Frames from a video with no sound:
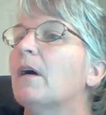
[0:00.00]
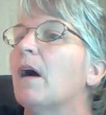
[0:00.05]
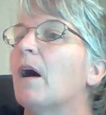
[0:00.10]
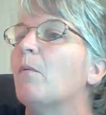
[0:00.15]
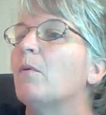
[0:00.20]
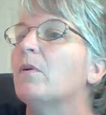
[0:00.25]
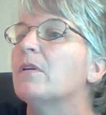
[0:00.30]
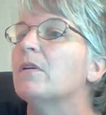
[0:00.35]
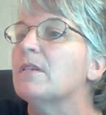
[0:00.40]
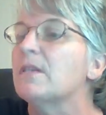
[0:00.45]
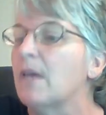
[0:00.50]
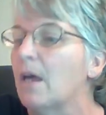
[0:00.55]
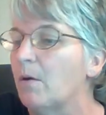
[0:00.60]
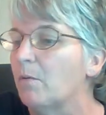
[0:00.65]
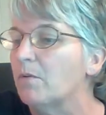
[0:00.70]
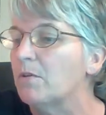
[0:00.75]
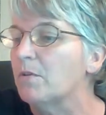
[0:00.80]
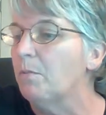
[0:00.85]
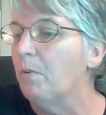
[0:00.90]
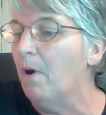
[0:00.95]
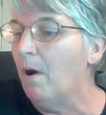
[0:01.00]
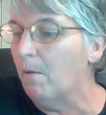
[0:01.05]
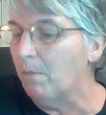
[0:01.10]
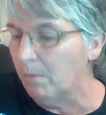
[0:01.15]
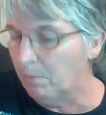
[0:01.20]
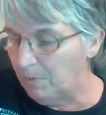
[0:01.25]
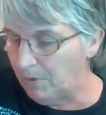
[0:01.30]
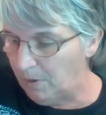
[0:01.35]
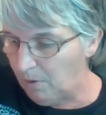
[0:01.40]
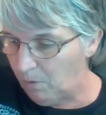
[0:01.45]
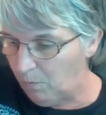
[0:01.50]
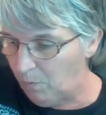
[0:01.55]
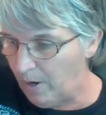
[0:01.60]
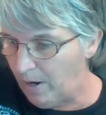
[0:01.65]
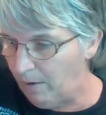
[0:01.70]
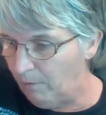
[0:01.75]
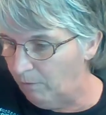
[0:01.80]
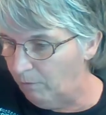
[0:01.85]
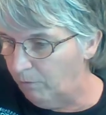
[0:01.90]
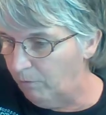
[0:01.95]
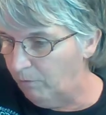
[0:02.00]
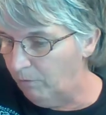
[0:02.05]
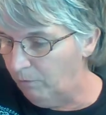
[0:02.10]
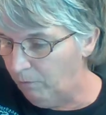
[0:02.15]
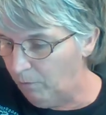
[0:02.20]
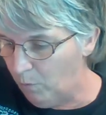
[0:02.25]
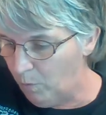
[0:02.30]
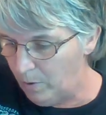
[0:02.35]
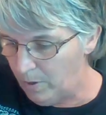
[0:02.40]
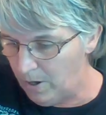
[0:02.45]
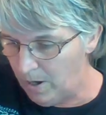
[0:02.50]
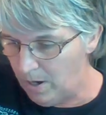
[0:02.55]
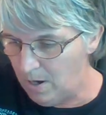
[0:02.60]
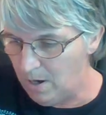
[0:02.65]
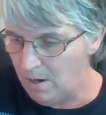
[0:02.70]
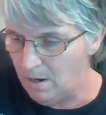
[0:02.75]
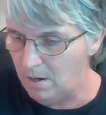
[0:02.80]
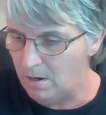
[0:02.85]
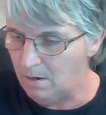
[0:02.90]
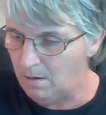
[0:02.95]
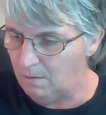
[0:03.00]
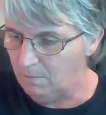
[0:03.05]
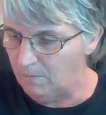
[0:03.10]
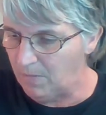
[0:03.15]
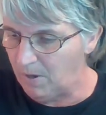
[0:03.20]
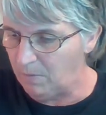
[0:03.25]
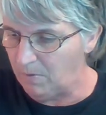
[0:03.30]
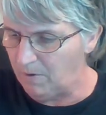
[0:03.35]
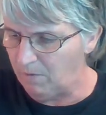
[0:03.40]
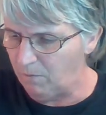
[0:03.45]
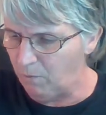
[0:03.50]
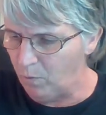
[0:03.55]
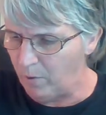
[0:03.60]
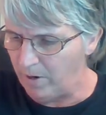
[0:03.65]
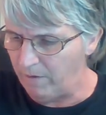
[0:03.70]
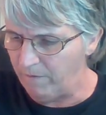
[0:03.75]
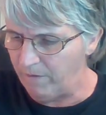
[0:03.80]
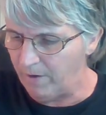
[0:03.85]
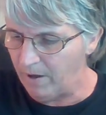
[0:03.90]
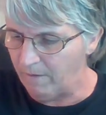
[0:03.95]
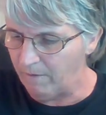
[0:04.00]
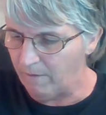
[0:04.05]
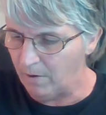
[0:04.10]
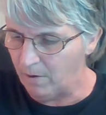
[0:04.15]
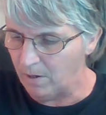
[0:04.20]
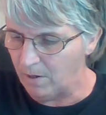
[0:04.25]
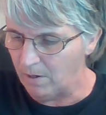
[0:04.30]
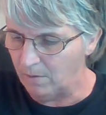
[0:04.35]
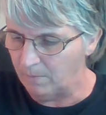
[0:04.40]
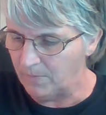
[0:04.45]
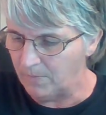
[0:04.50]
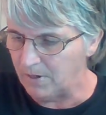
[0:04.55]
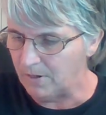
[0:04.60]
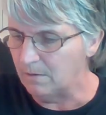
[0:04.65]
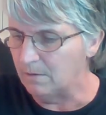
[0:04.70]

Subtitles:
I want to say it was probably around 40, maybe 45 items,